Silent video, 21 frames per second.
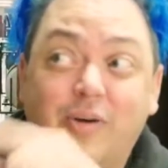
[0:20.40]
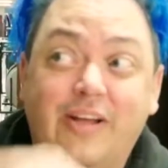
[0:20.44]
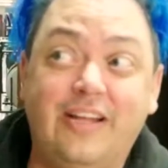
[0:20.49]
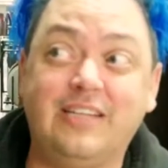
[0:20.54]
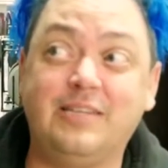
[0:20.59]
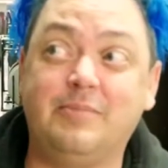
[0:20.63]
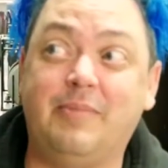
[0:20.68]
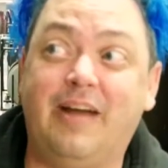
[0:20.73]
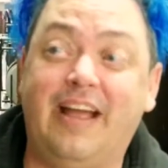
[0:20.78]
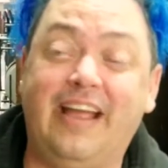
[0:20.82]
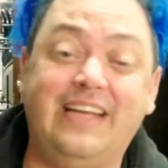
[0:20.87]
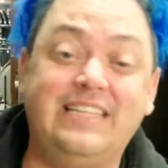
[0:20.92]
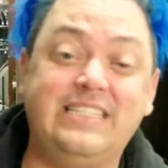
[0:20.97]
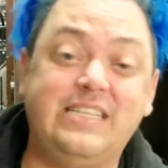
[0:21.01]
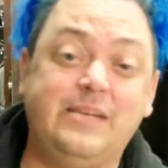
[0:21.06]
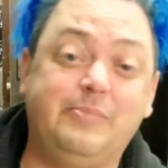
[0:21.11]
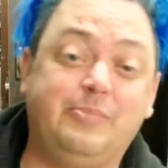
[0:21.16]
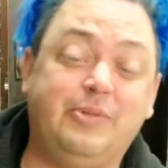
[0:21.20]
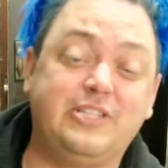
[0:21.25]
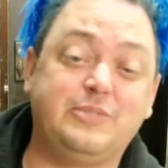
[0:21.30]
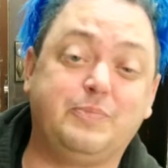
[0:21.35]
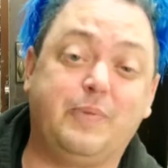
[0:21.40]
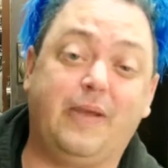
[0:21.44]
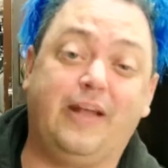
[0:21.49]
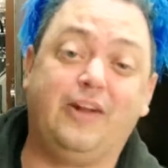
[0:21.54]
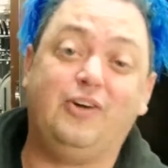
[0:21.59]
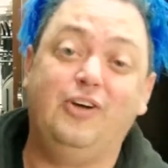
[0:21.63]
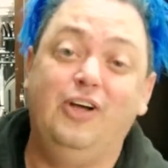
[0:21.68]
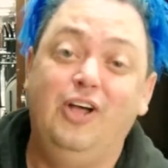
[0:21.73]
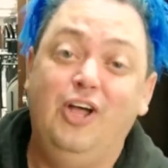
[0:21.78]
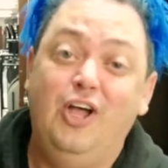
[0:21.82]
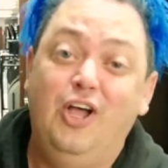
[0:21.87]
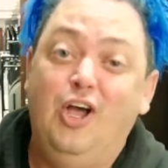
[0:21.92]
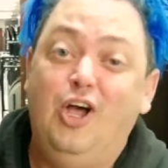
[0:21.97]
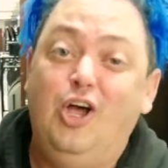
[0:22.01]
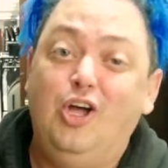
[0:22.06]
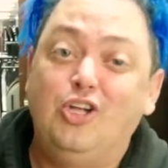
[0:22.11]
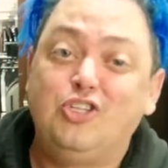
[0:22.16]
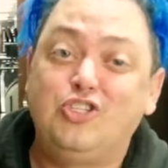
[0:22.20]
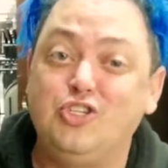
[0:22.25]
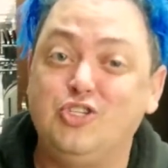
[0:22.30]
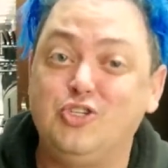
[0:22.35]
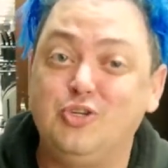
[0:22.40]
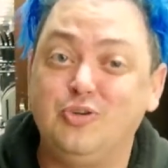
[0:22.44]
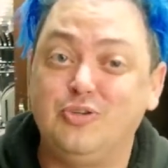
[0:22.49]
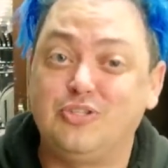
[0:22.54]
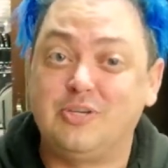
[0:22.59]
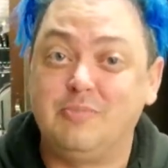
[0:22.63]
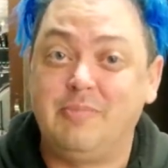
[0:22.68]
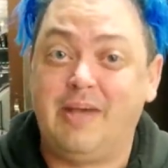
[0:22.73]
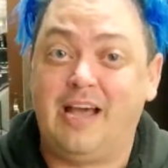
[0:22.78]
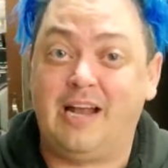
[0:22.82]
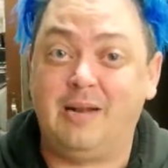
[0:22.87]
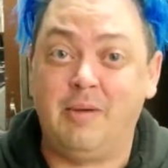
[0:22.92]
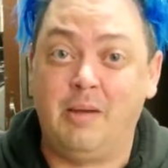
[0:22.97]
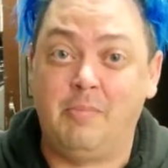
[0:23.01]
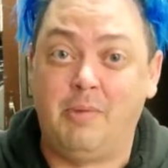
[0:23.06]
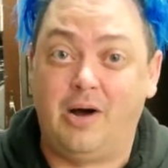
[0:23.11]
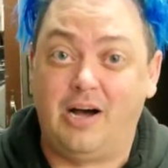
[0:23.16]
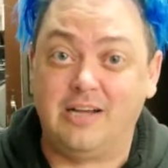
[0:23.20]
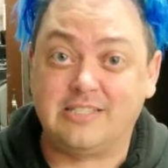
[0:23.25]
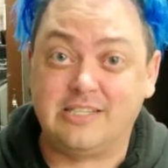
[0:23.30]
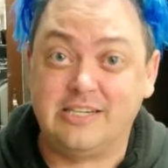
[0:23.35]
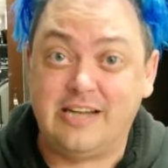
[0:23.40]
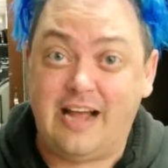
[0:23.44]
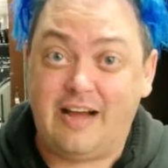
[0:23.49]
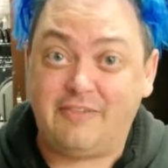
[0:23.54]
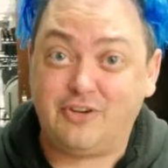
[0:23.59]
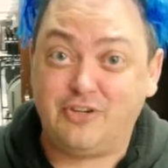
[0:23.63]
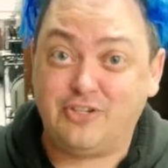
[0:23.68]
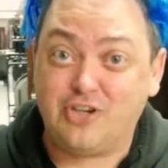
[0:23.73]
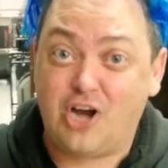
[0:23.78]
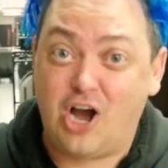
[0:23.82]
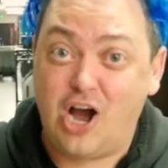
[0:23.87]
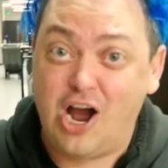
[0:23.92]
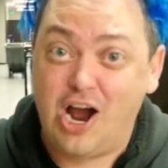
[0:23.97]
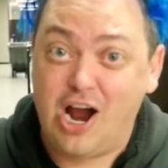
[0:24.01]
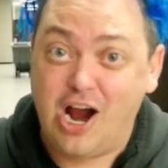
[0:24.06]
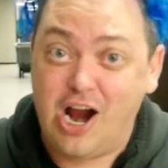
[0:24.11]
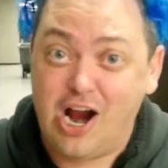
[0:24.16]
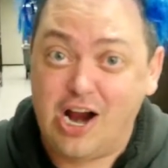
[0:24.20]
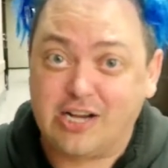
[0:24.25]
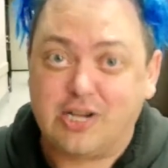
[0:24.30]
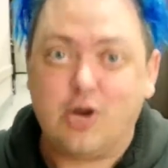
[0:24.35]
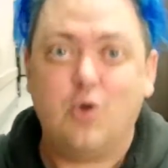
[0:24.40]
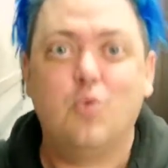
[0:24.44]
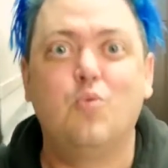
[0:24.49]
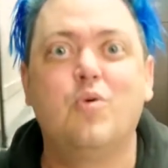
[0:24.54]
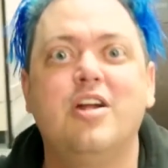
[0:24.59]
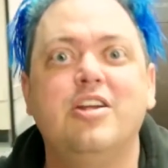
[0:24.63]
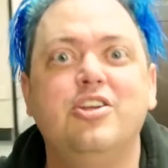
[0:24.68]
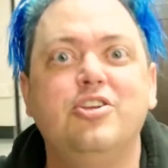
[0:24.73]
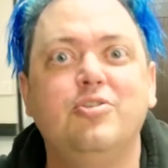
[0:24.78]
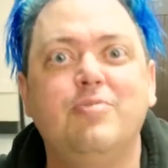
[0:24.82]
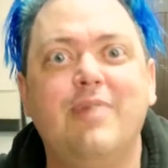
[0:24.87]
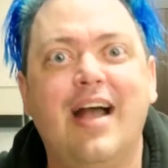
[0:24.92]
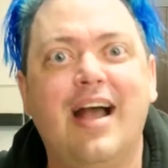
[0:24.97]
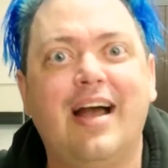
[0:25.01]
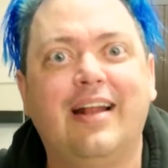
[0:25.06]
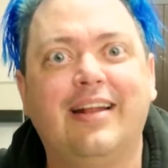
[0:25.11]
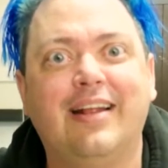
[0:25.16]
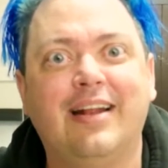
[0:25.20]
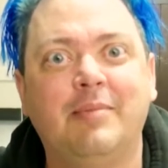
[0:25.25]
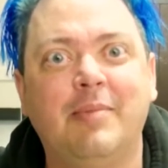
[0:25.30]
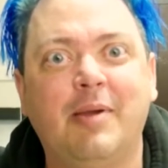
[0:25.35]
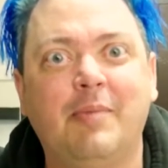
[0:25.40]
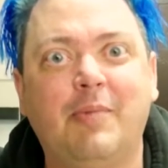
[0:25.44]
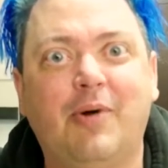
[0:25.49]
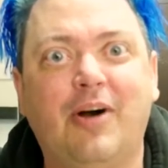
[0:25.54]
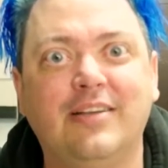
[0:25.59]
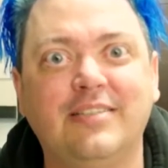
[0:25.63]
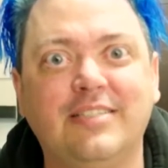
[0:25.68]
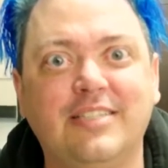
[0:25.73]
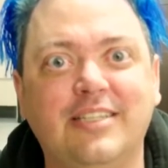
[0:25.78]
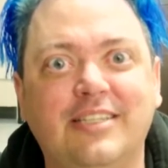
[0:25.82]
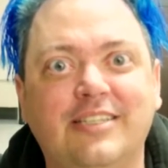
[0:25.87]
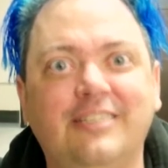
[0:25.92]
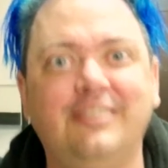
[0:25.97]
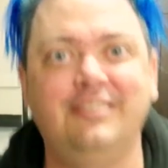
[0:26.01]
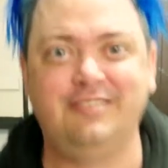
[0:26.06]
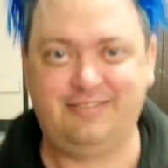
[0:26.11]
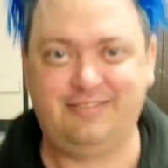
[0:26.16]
into my 18 plus panel to do some Anime Boston After Dark. Where you at, Anime Boston?